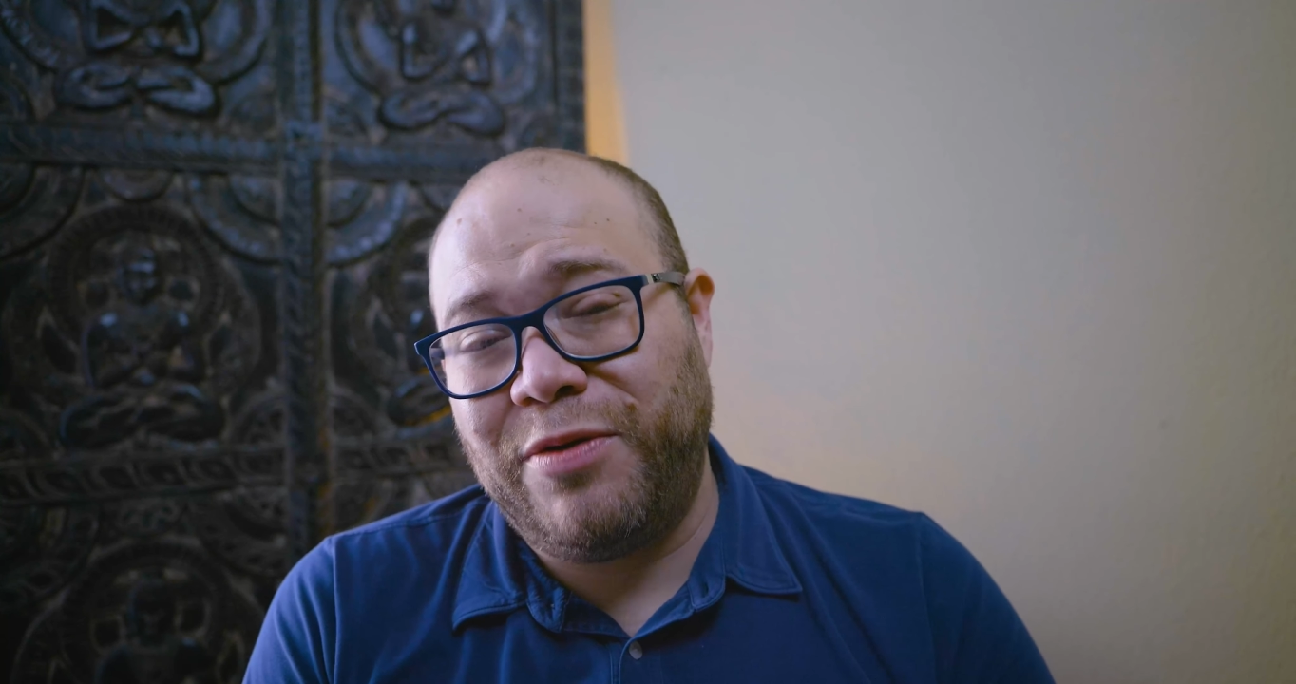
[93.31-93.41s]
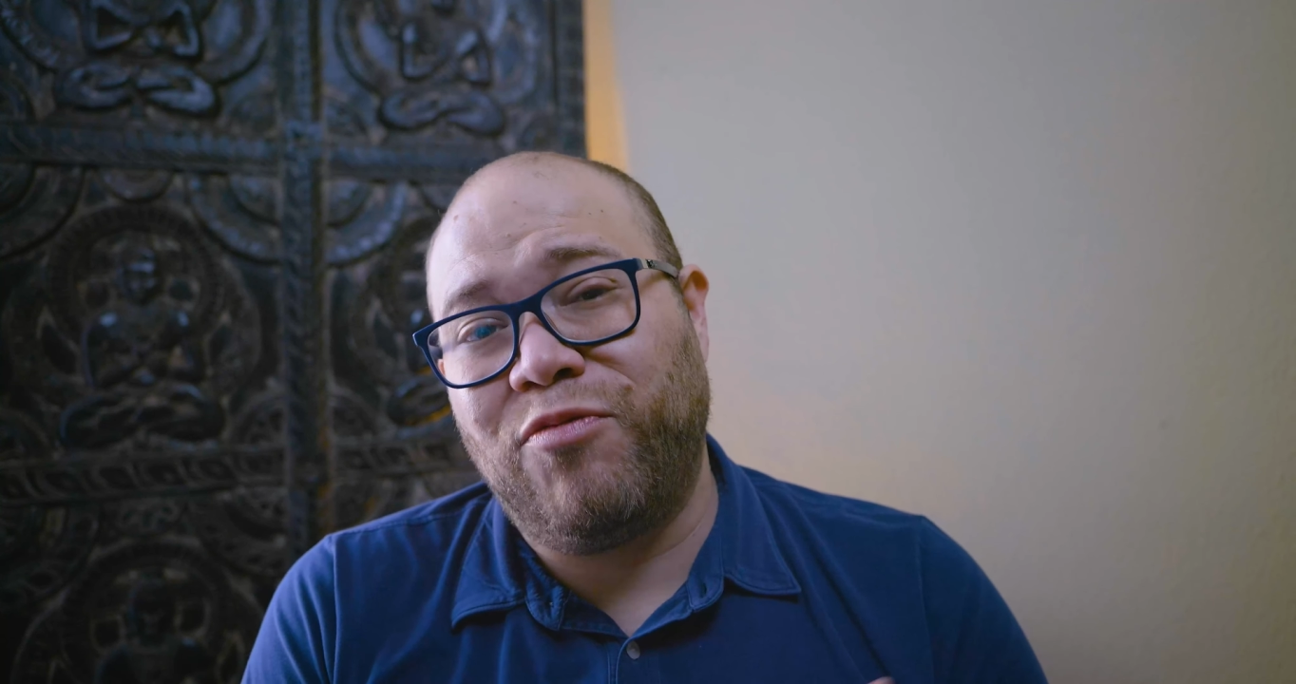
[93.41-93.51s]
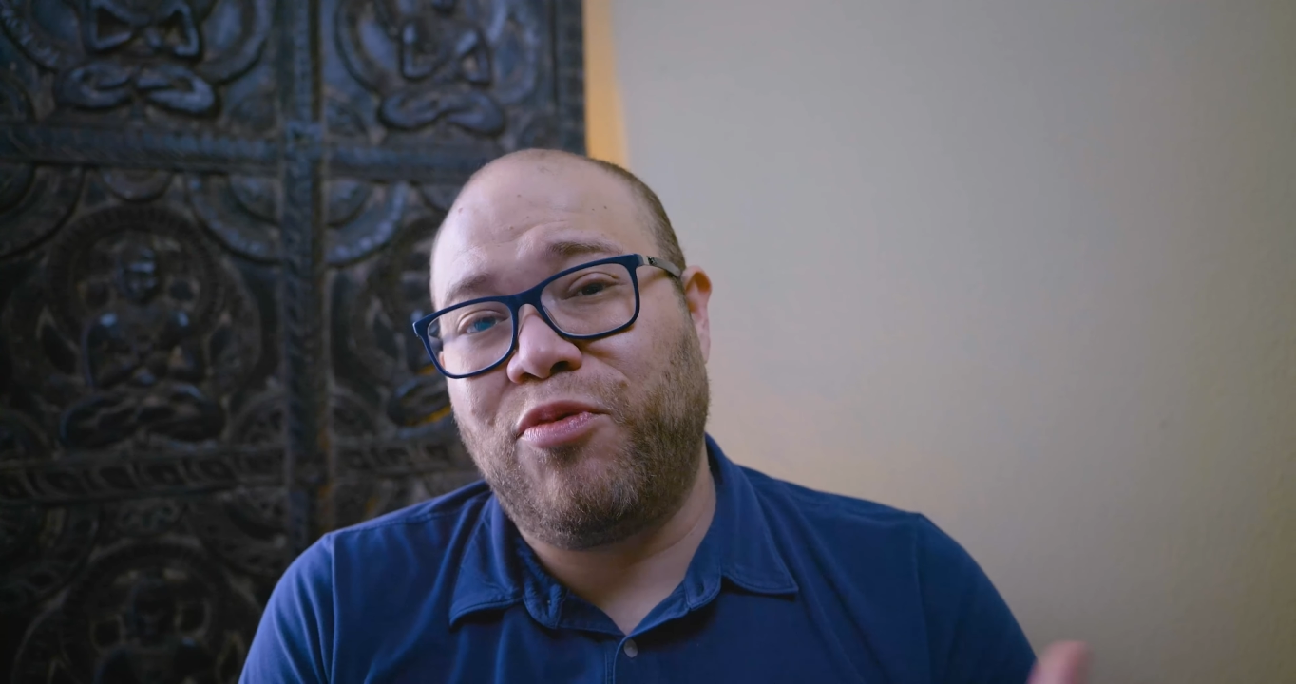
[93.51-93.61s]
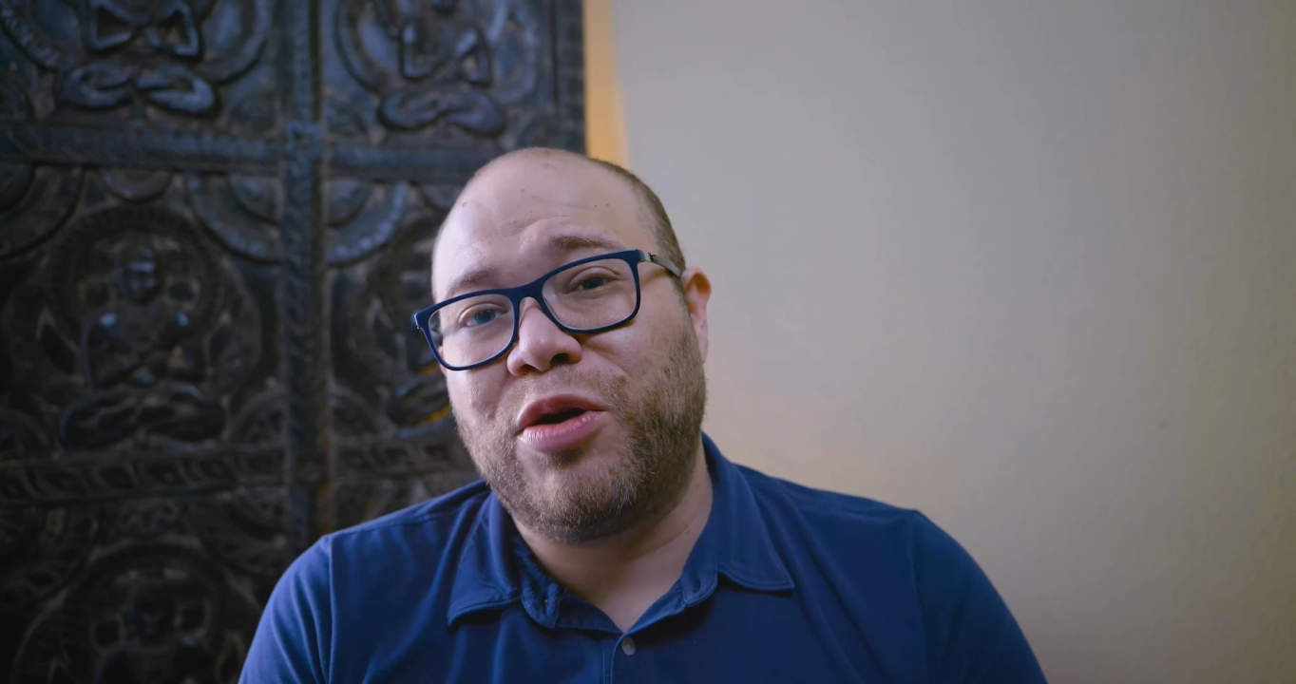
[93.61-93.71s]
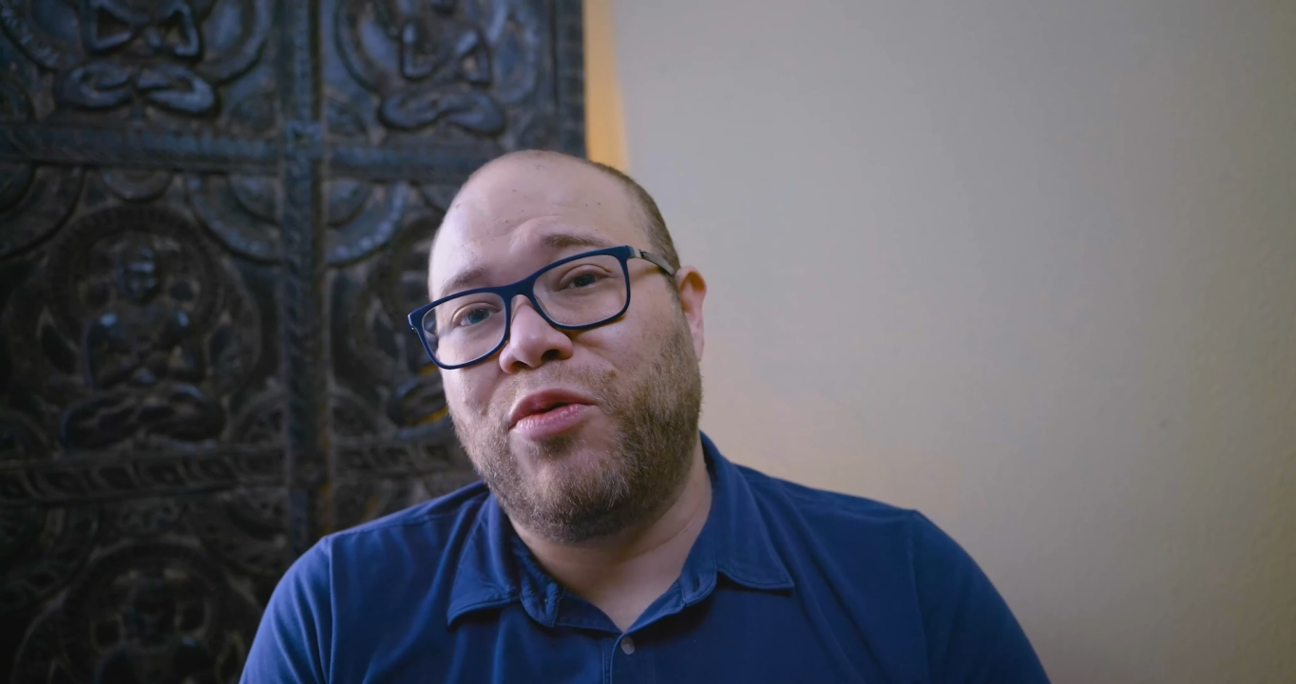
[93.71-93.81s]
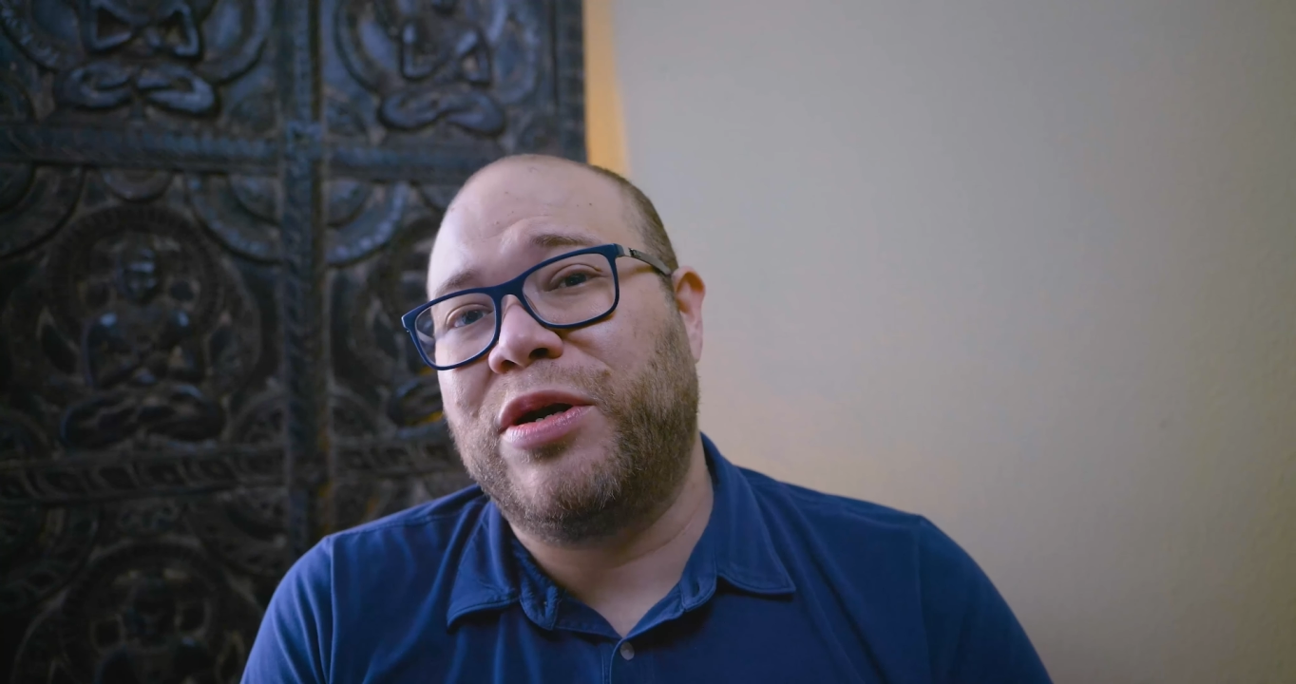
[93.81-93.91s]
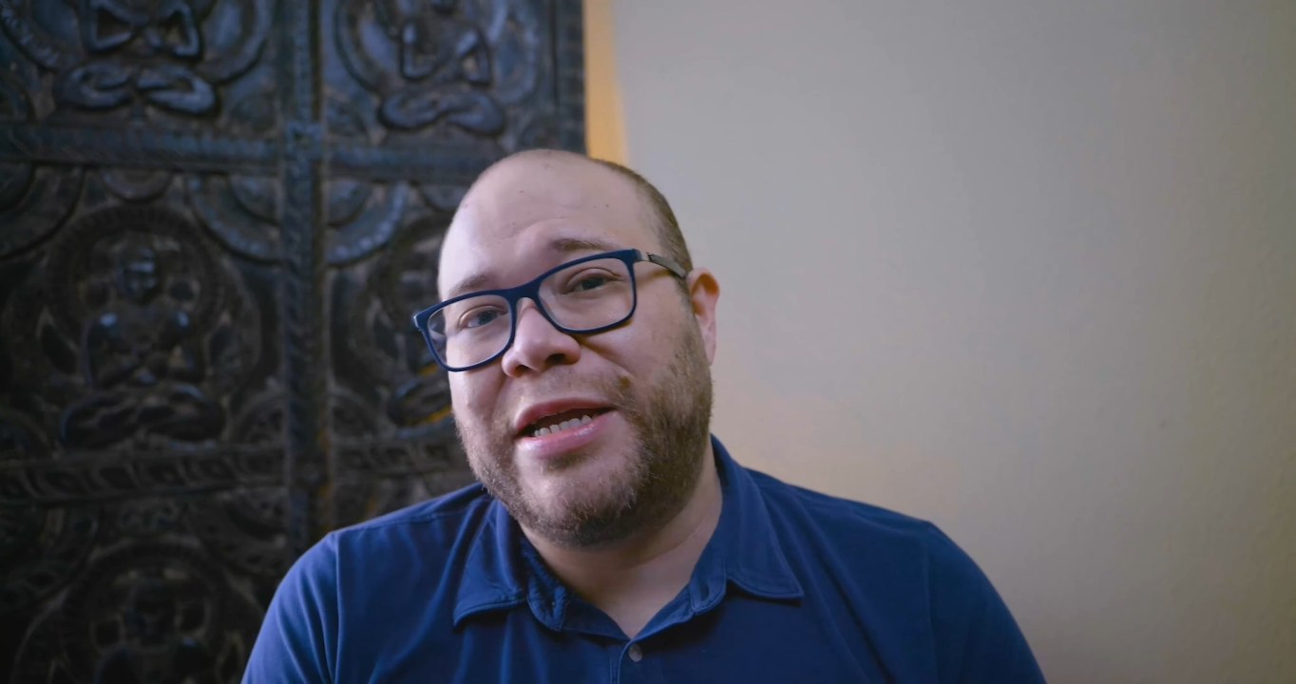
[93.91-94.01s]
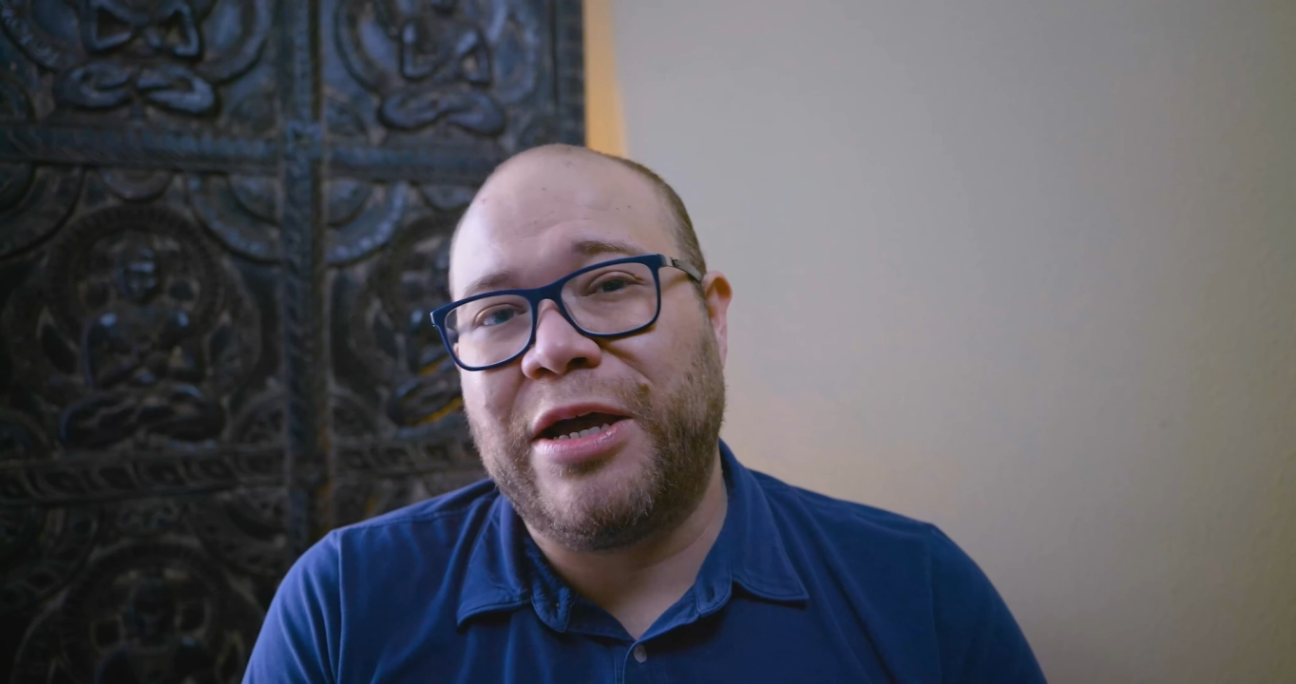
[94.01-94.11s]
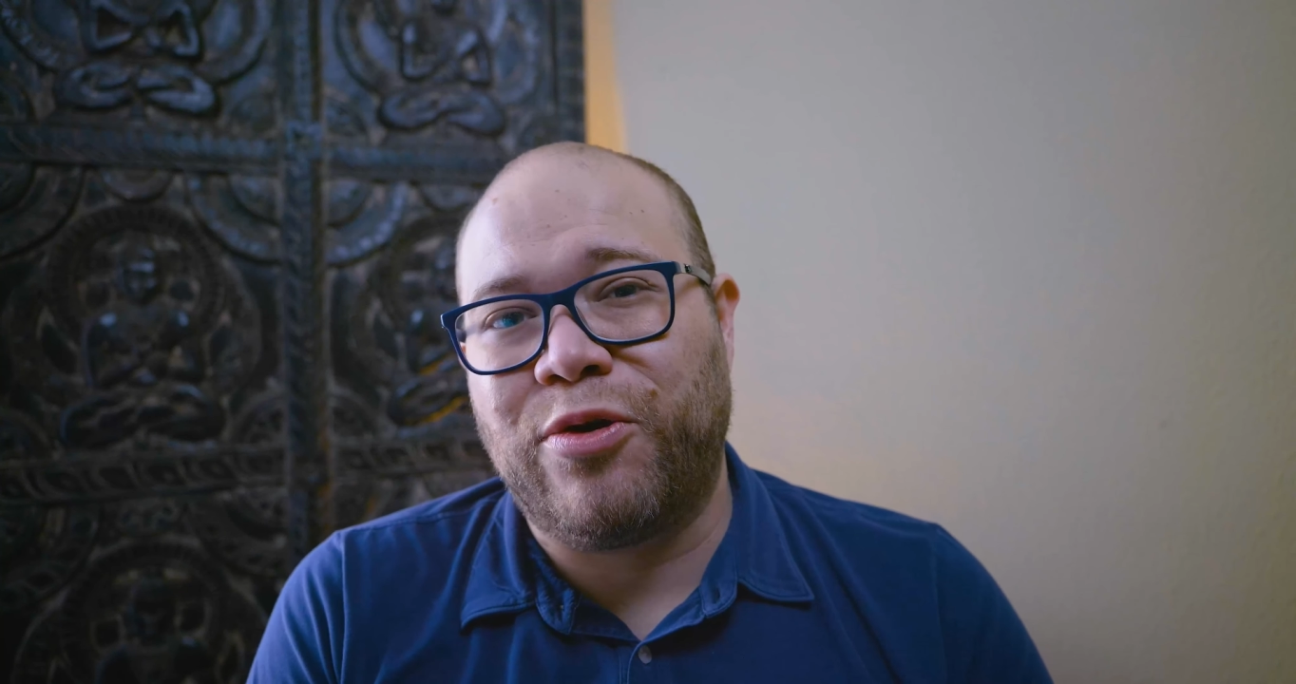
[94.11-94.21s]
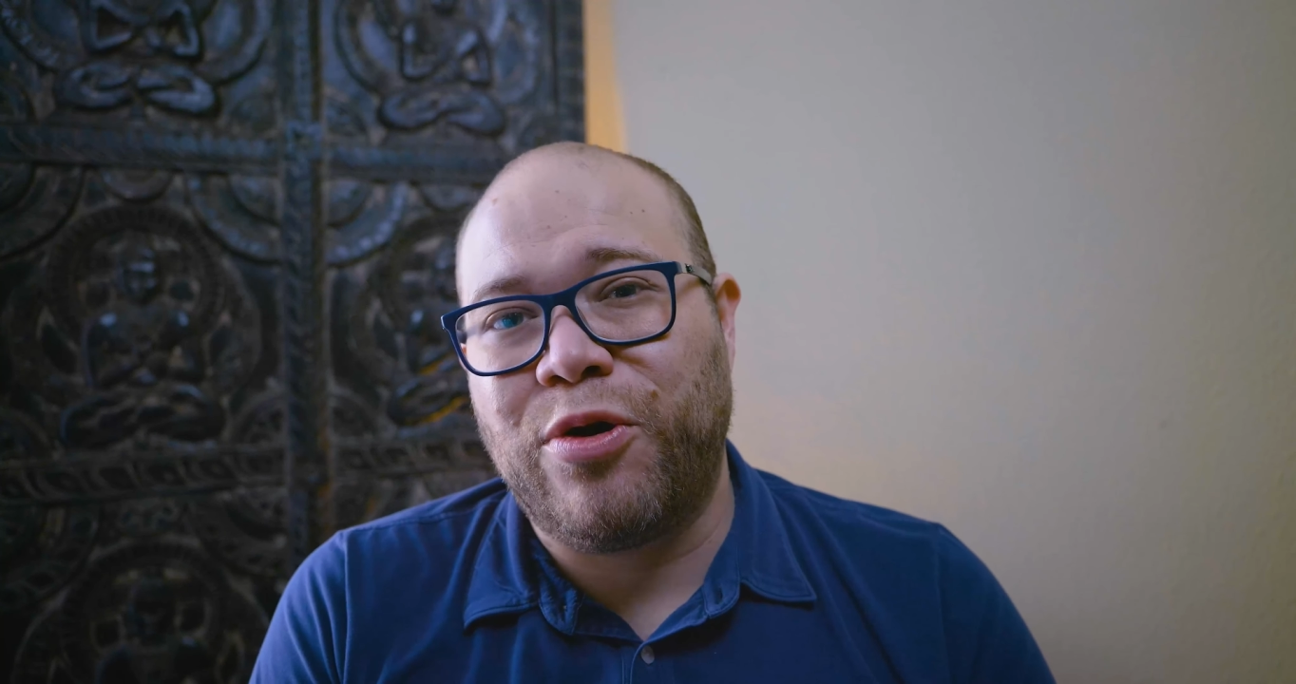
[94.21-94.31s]
even putting one
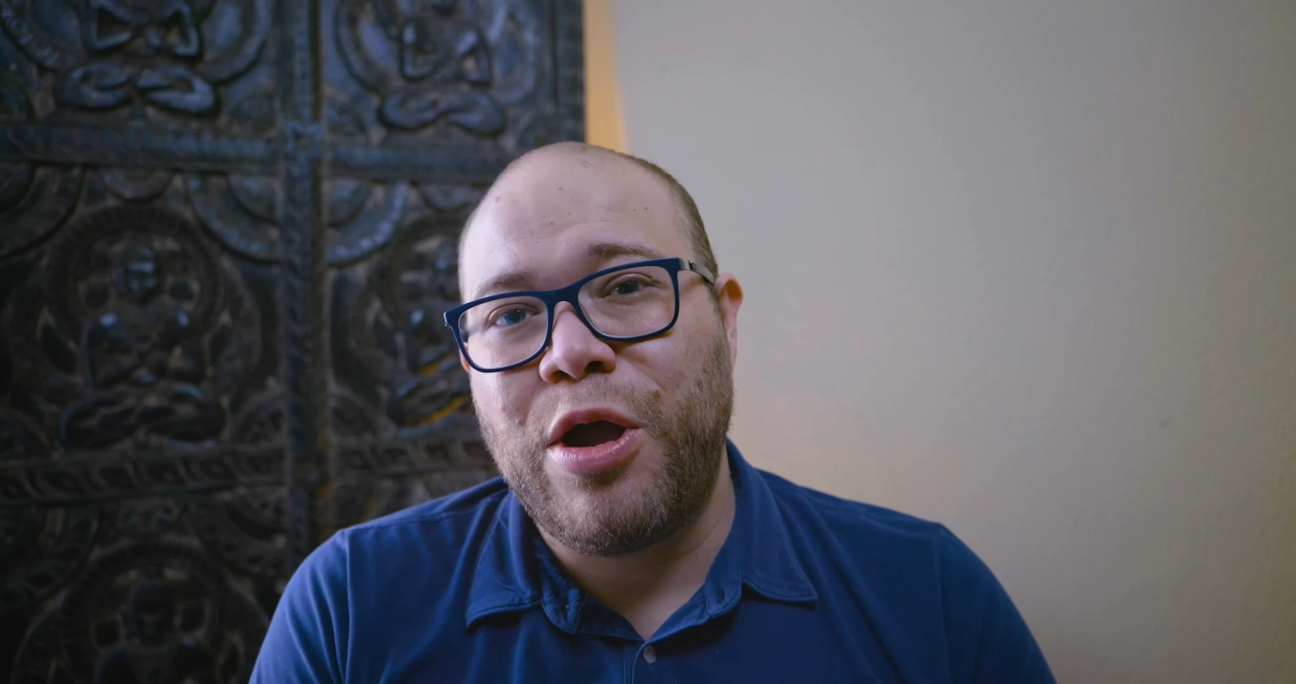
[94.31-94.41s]
together